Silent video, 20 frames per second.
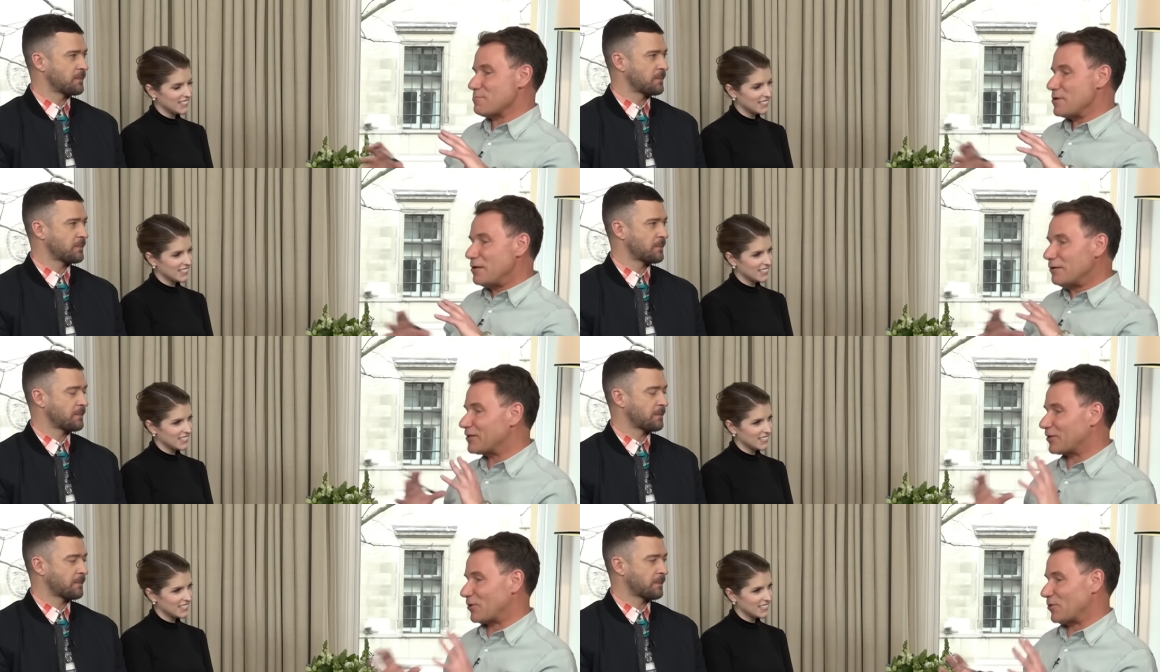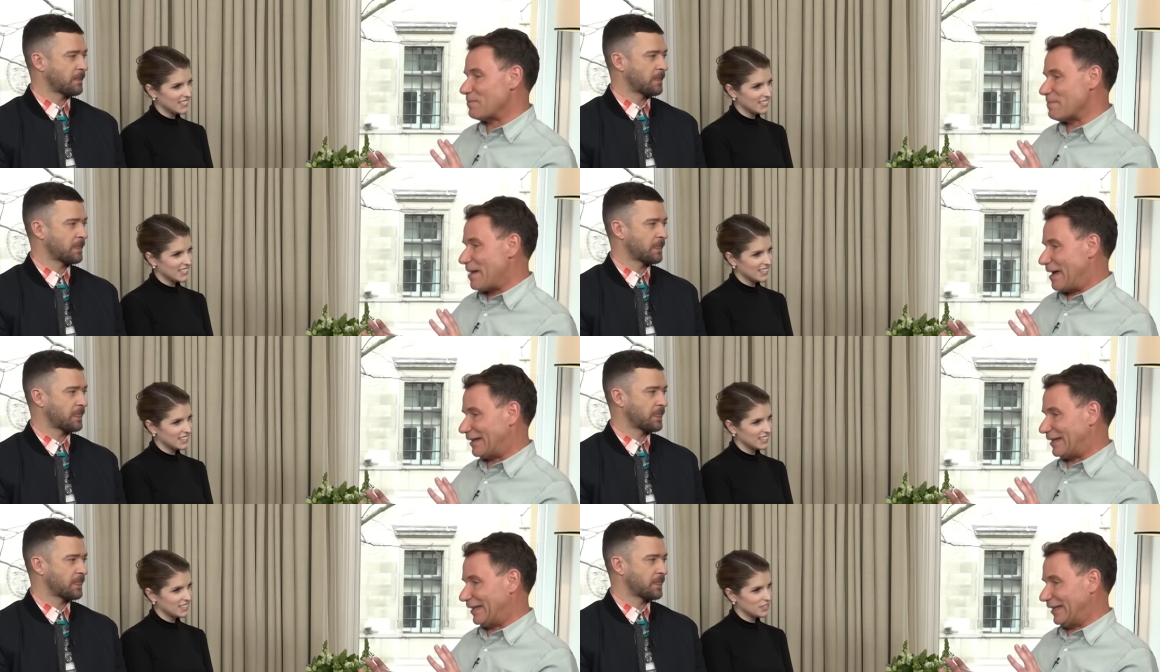Speaker 1: a musical
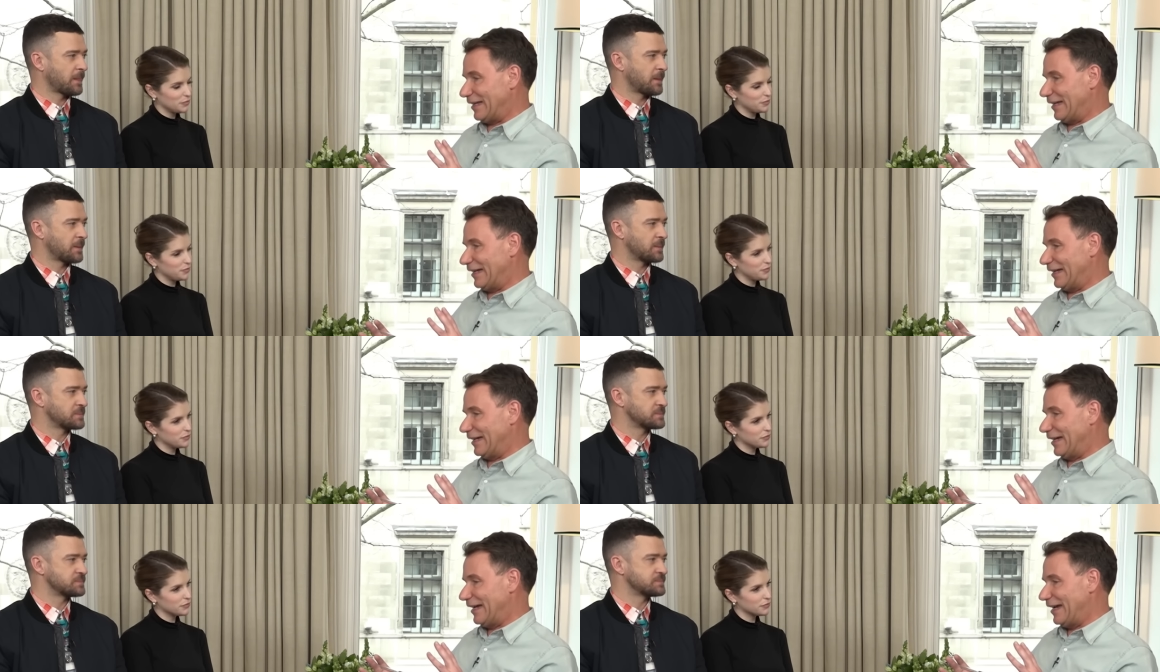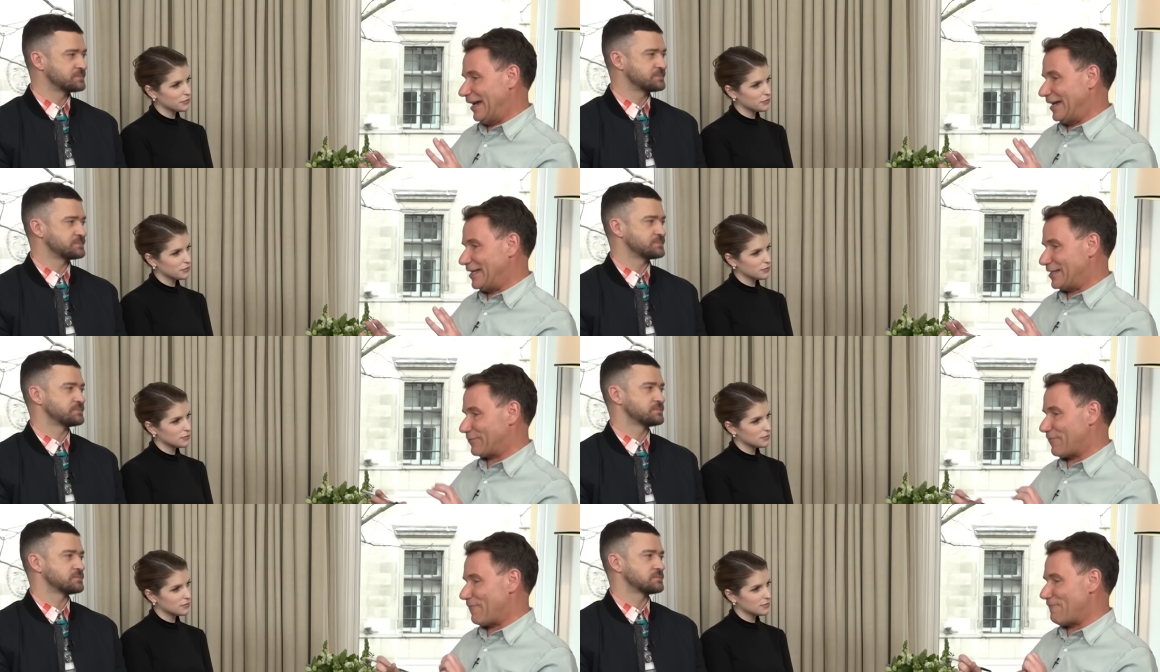medley.
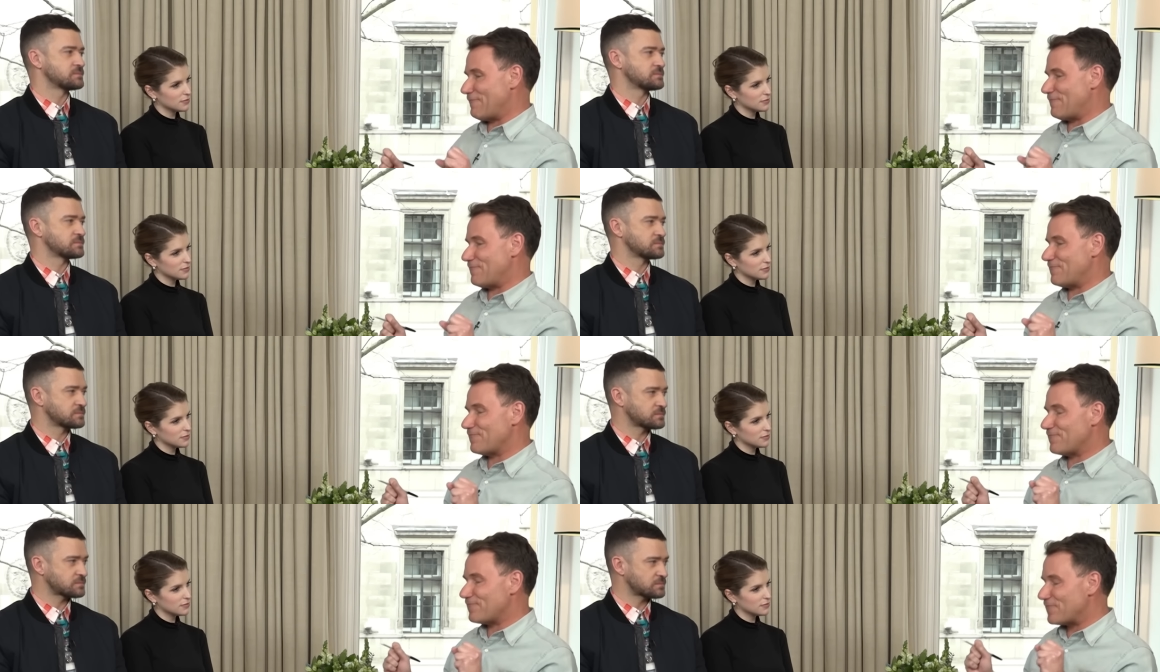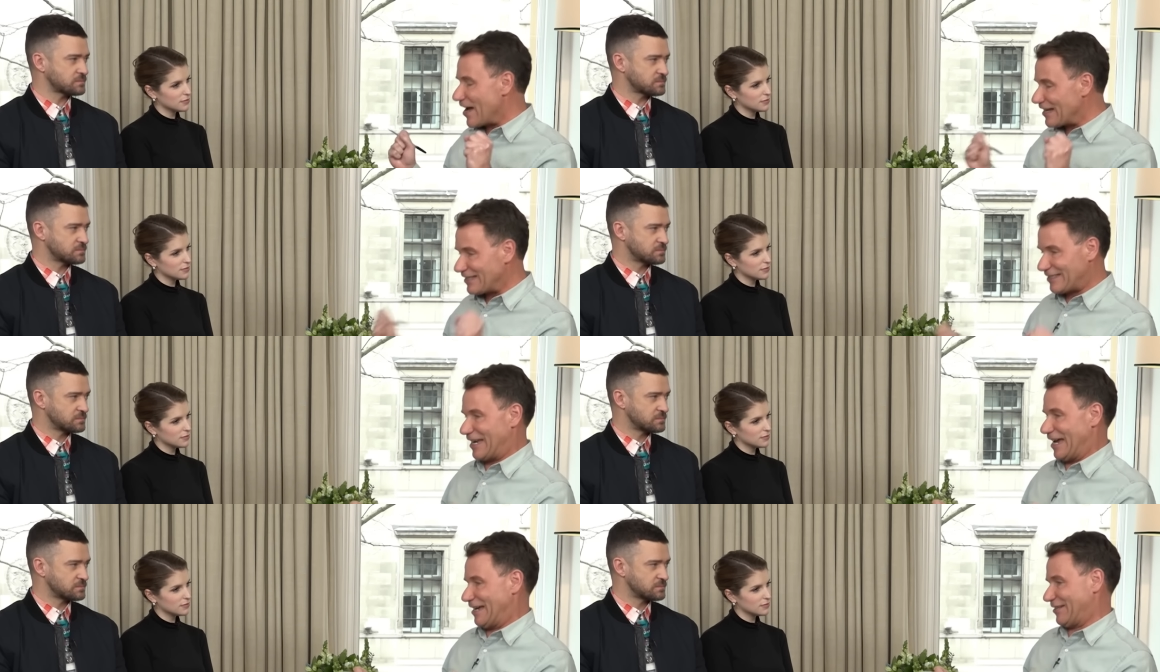It's
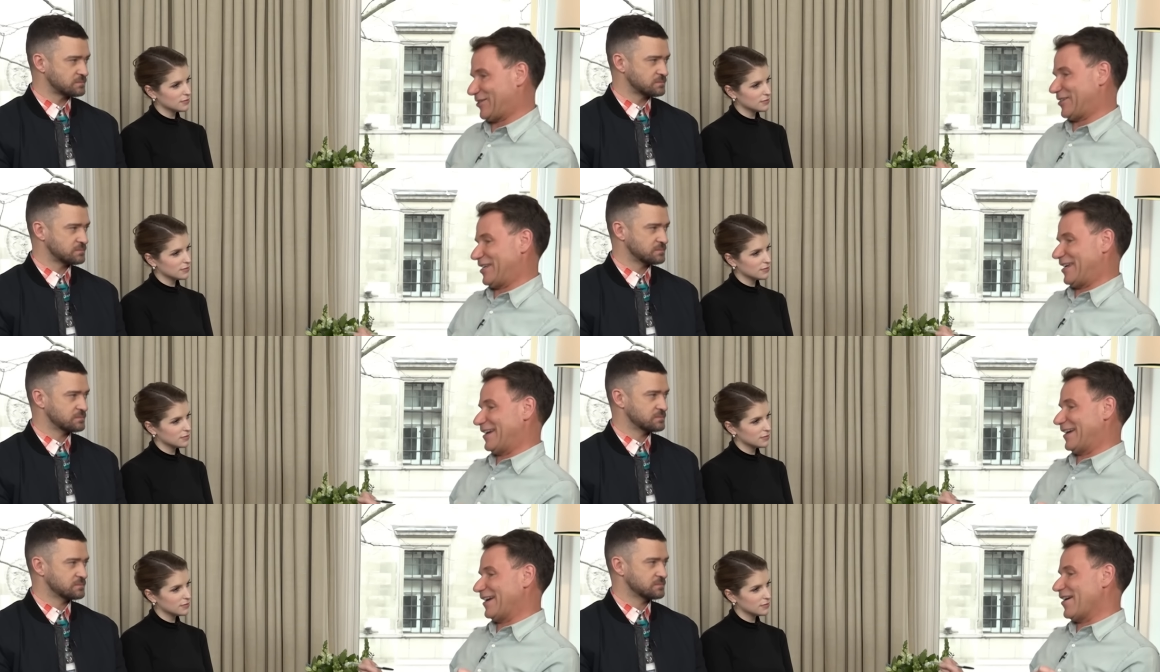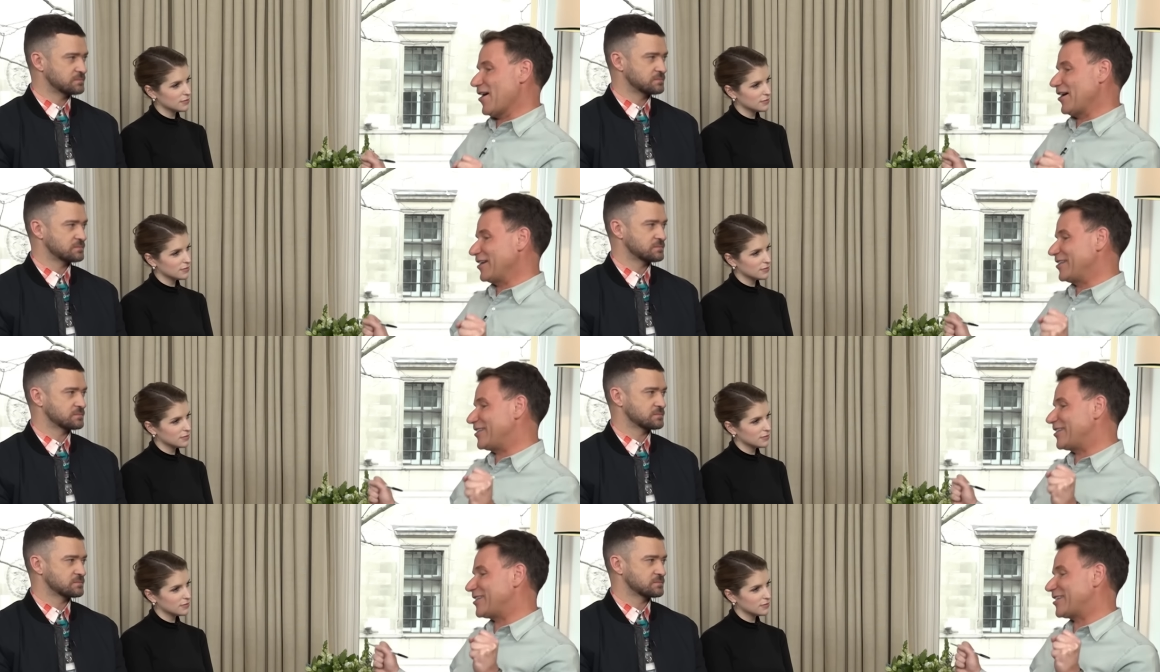fantastic.
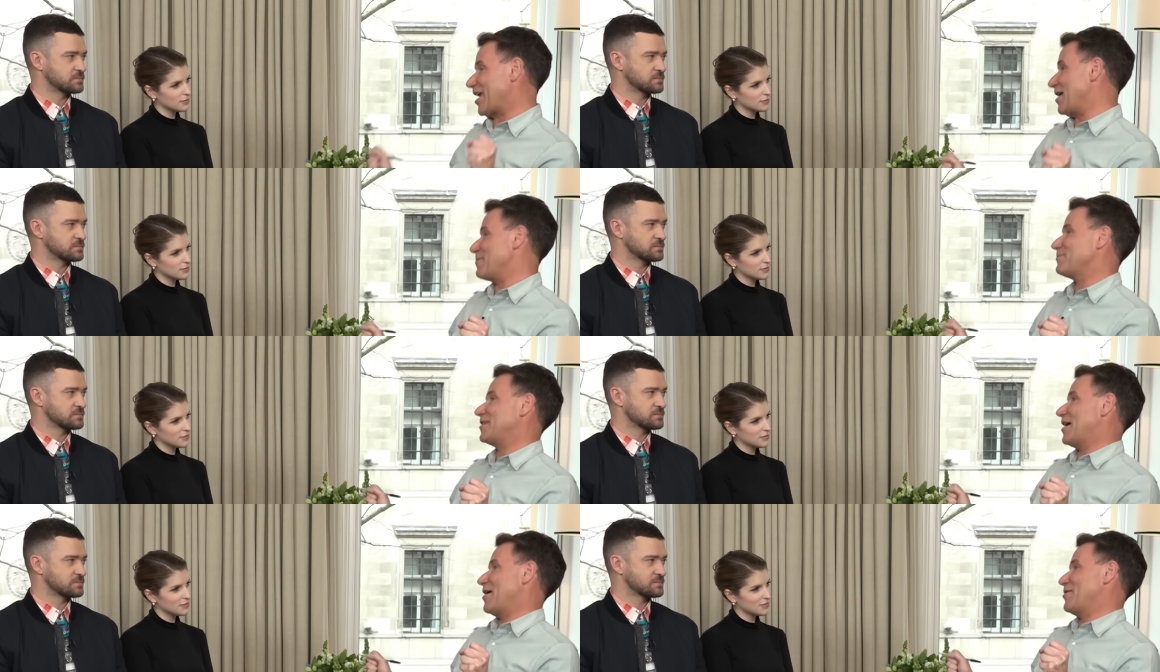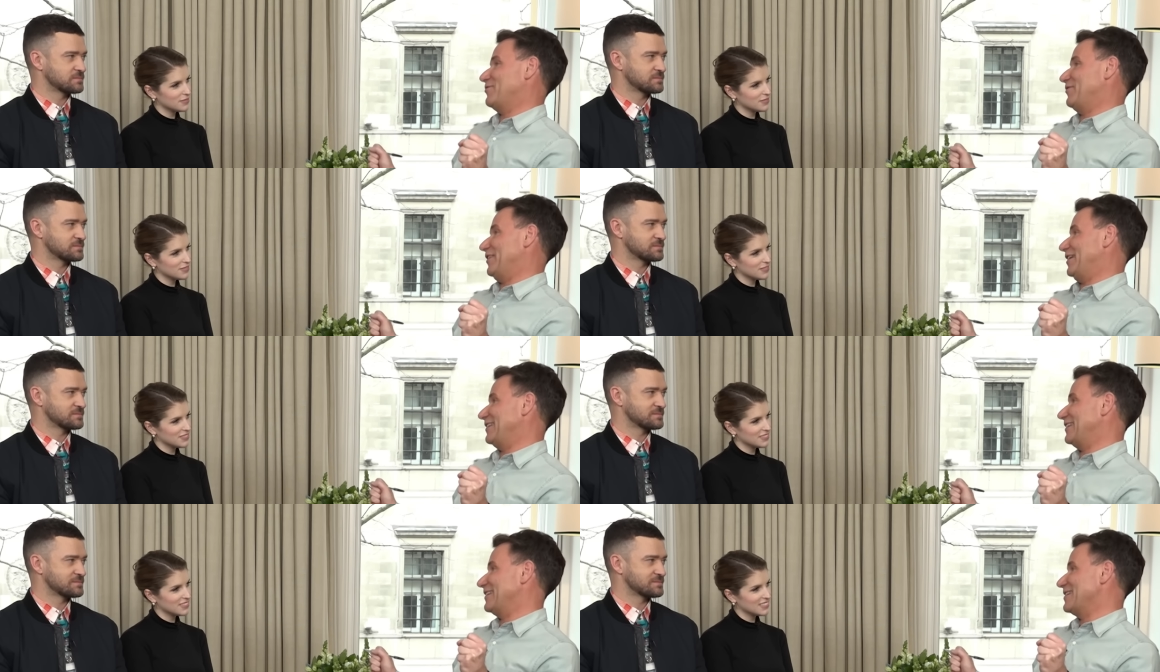I skipped out
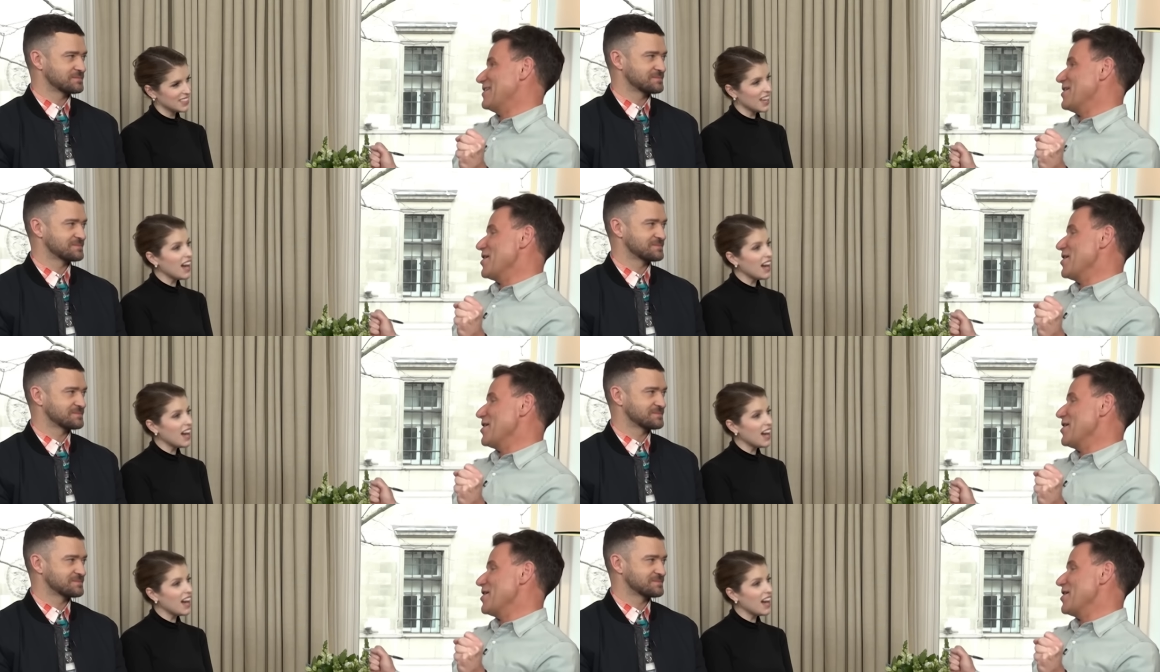of it.